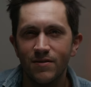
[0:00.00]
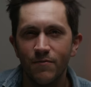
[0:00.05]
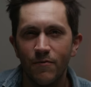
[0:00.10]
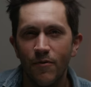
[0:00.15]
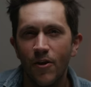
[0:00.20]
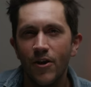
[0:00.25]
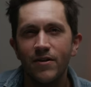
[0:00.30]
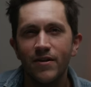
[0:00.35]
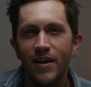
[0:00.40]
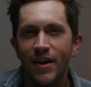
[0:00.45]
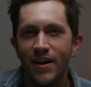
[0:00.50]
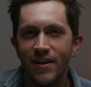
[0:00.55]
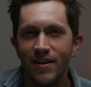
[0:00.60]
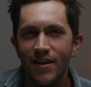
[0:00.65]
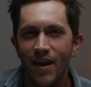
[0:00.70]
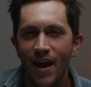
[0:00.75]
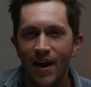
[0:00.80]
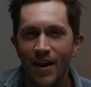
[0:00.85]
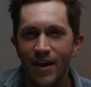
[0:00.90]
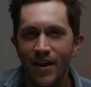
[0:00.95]
fun,
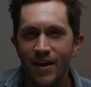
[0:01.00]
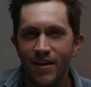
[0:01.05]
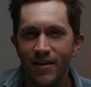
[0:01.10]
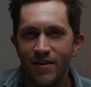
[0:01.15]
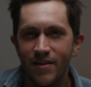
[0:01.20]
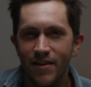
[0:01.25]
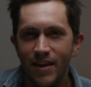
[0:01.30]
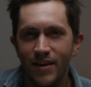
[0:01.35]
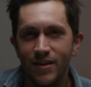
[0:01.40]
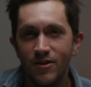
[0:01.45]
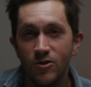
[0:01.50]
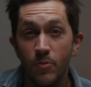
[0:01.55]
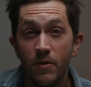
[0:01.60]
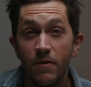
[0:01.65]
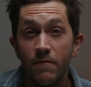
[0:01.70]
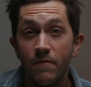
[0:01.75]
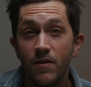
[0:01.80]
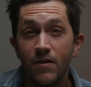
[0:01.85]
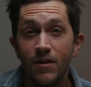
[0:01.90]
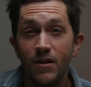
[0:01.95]
and I think this will be
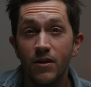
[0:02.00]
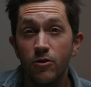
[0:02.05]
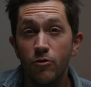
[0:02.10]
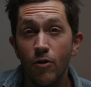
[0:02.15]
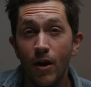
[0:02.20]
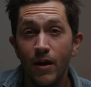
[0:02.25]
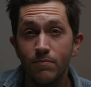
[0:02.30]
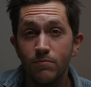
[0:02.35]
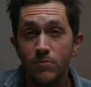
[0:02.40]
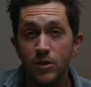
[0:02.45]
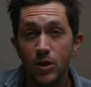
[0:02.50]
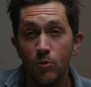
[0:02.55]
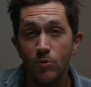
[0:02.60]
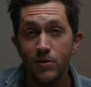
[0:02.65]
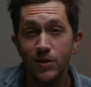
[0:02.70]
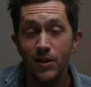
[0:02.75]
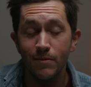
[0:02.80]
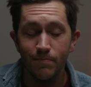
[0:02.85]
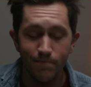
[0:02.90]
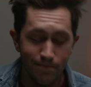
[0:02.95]
a fun thing to grade, so we'll
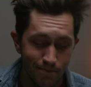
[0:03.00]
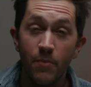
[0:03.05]
see.